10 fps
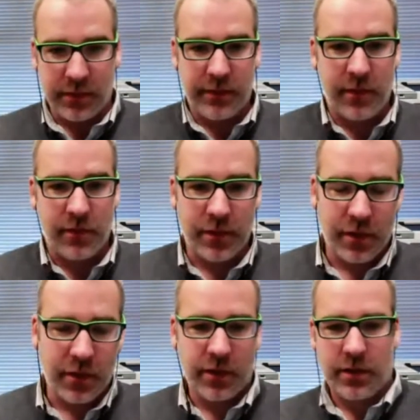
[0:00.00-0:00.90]
things they've ever
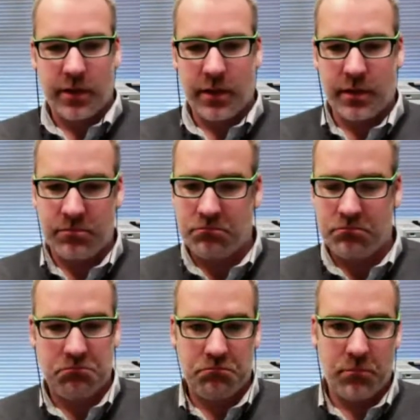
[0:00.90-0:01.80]
done on it.
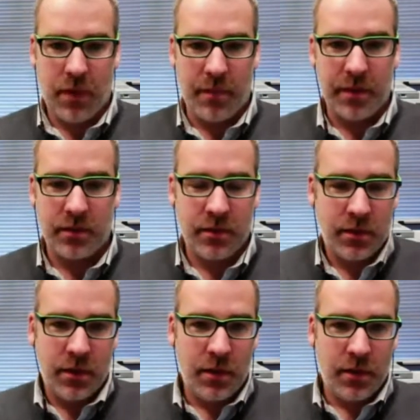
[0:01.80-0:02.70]
I mean,
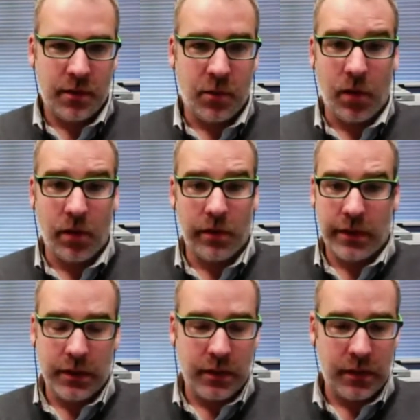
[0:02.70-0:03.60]
the
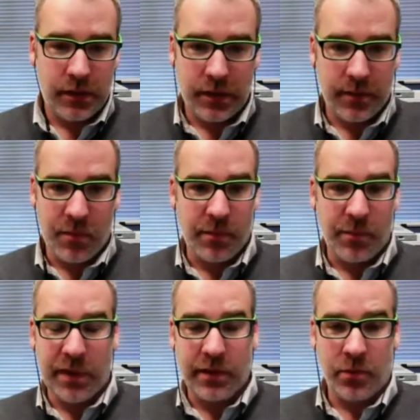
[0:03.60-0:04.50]
quality and what
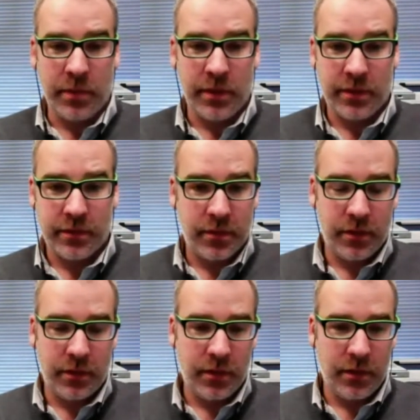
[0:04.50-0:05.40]
we can do with this
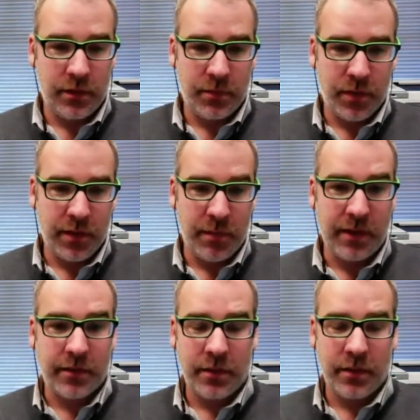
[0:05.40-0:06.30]
is pretty
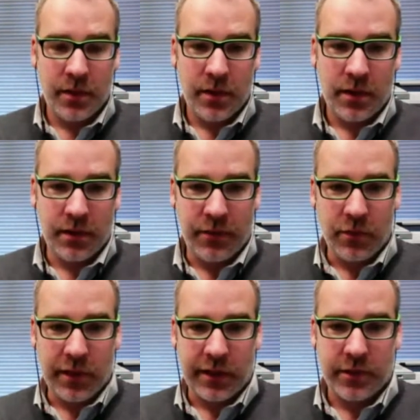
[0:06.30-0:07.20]
amazing. In a few
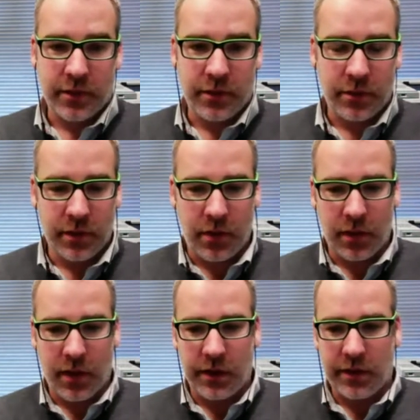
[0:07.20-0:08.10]
clicks, you know, you're
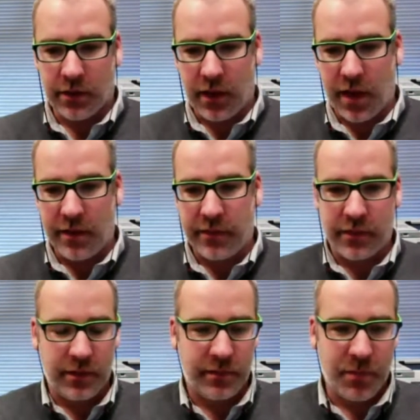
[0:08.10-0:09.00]
online, you're live.
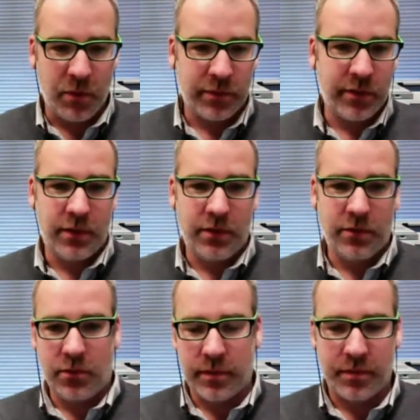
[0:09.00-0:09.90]
It's posted to
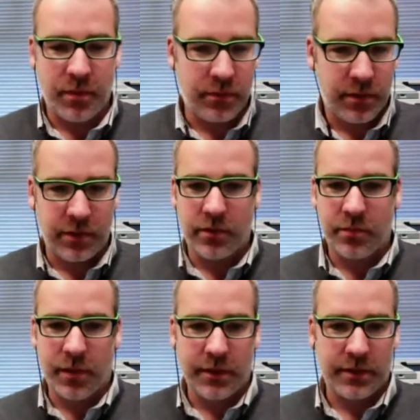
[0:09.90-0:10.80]
YouTube, it's posted to
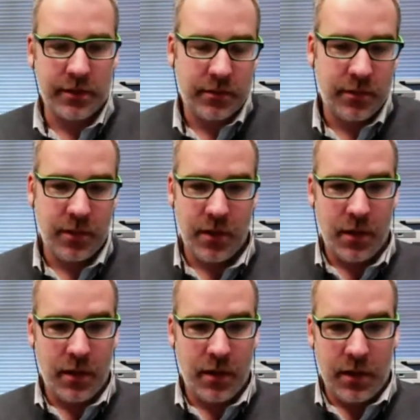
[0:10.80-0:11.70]
Google Plus, and
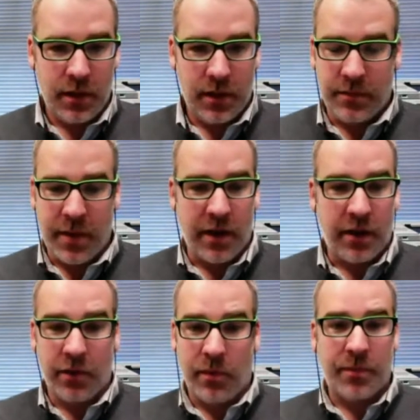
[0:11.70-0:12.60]
it's embedded
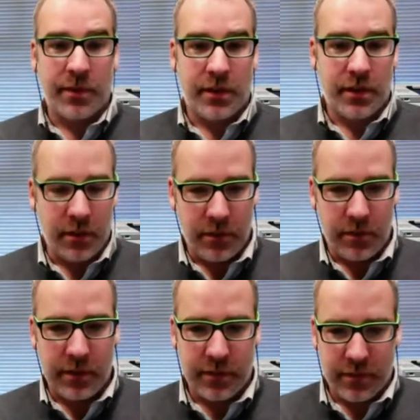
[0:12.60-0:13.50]
on the website. You
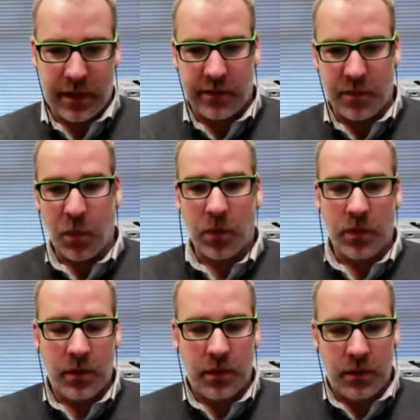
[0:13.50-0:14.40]
know, it's that simple.